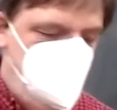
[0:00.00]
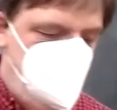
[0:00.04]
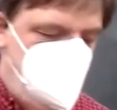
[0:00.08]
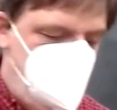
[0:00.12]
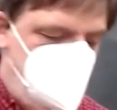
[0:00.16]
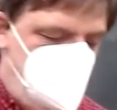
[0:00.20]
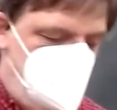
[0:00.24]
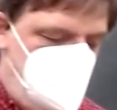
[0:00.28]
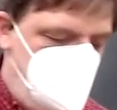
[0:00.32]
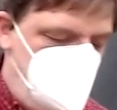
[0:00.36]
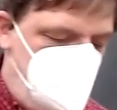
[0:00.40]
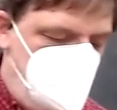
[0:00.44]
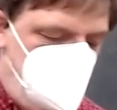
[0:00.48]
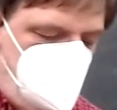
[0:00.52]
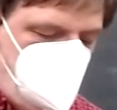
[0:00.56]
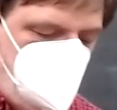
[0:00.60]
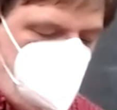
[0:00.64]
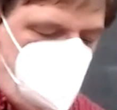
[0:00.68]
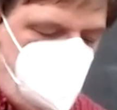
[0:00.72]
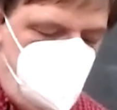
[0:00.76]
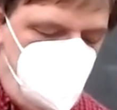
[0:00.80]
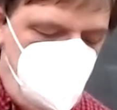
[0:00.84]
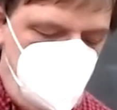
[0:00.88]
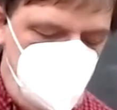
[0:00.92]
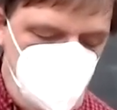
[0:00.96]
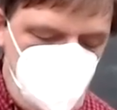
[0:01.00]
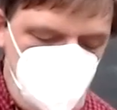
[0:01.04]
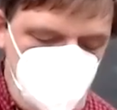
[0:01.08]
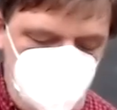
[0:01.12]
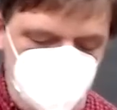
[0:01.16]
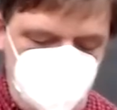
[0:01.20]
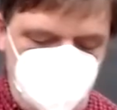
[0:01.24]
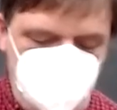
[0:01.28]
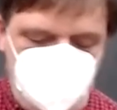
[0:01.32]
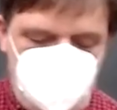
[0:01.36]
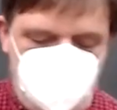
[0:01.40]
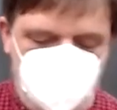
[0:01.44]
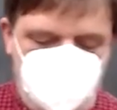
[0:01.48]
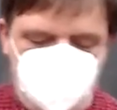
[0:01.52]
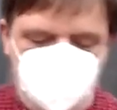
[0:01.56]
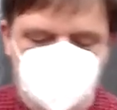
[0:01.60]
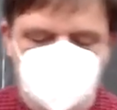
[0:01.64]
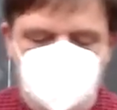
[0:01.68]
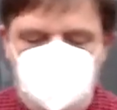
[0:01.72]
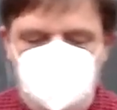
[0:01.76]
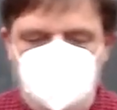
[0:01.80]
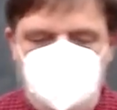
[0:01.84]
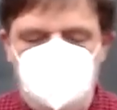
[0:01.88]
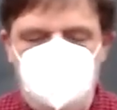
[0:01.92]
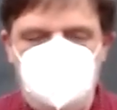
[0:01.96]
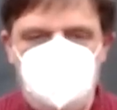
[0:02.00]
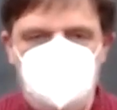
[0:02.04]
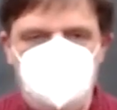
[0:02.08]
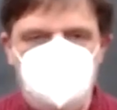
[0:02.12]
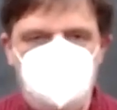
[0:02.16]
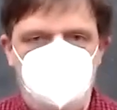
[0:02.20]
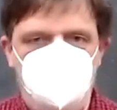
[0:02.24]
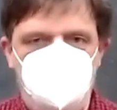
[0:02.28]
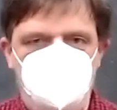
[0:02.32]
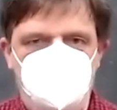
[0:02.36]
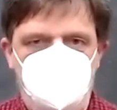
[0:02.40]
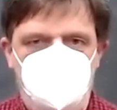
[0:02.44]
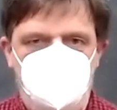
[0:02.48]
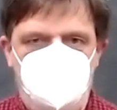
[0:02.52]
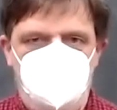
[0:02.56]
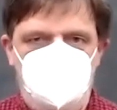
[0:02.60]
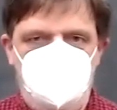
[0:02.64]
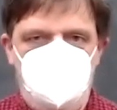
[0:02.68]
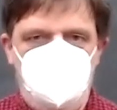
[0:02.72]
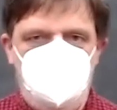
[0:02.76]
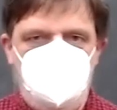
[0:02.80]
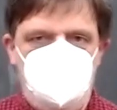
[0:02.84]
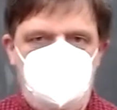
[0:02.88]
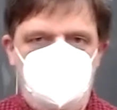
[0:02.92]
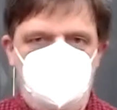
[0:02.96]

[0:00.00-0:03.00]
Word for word: the views of the authors we read,